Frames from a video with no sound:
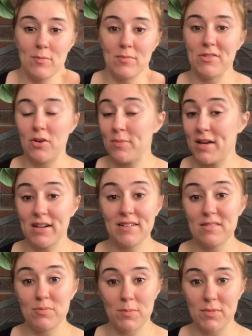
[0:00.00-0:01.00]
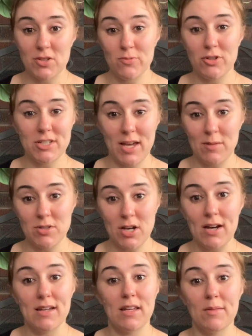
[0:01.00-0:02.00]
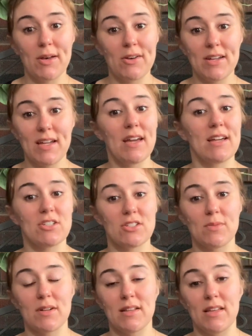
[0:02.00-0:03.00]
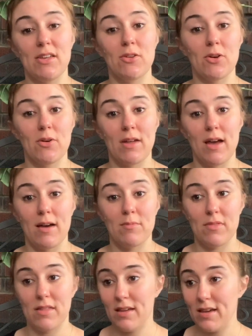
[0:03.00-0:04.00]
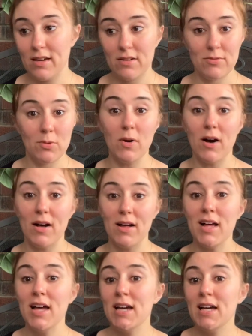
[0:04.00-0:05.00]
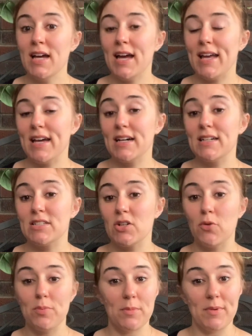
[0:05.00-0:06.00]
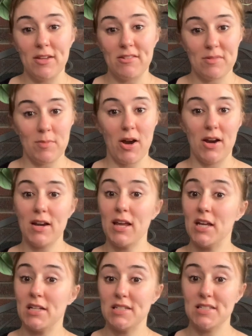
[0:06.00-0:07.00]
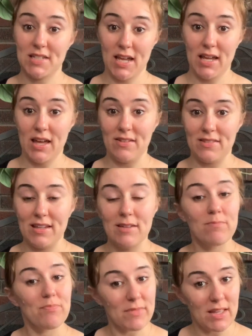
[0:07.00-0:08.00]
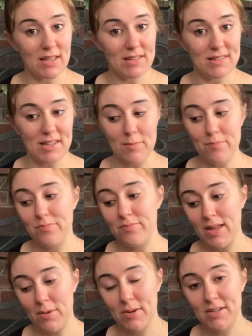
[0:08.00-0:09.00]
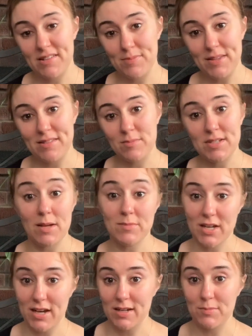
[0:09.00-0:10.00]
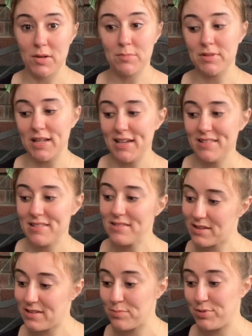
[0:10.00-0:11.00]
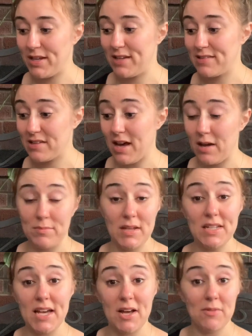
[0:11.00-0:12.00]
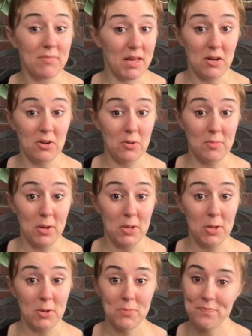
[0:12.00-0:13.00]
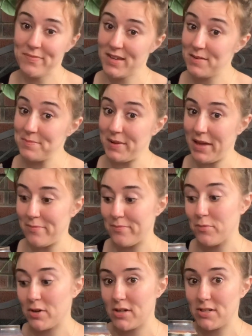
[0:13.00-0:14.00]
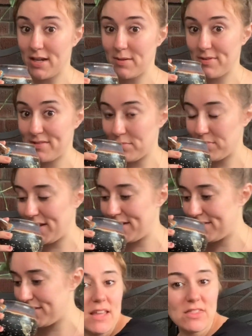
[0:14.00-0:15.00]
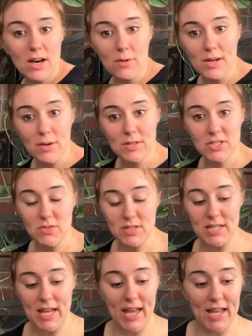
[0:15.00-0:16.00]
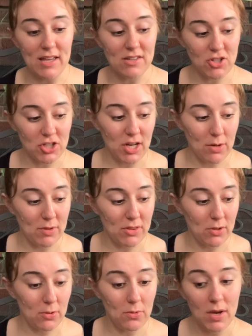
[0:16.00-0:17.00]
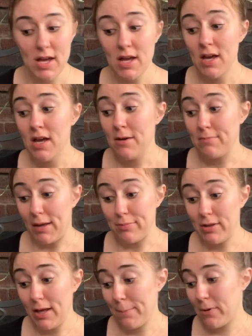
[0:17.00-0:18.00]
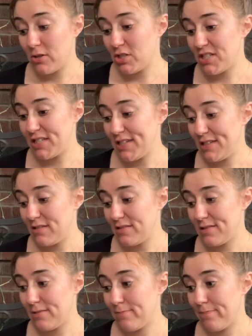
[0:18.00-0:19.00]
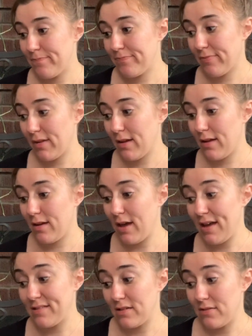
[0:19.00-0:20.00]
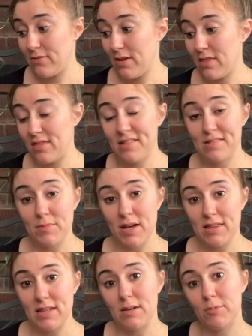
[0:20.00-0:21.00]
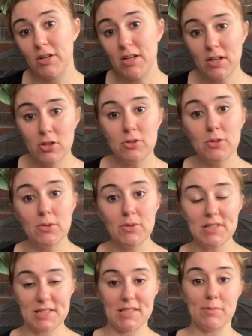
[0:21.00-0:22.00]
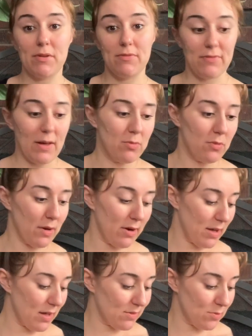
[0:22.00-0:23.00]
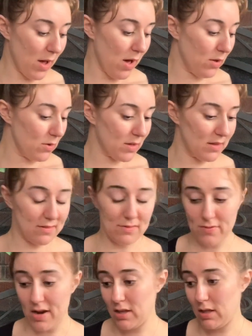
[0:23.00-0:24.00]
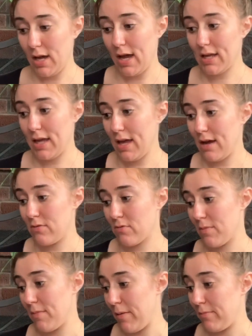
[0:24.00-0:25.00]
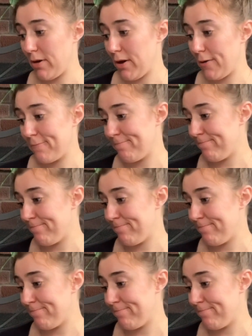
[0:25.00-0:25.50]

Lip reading: So I'm not gonna spend much more time talking about it. I just wanna let you know that I'm thinking of you all and hope you're being smart and staying healthy. And that's it. Now we're gonna spend some time talking about plants because plants calm me down. I don't know about you, but we're gonna talk about some plants. I thought what I would do today is share with you my plant purchases as of this month, and I'm gonna include some of February as well because frankly, I can't remember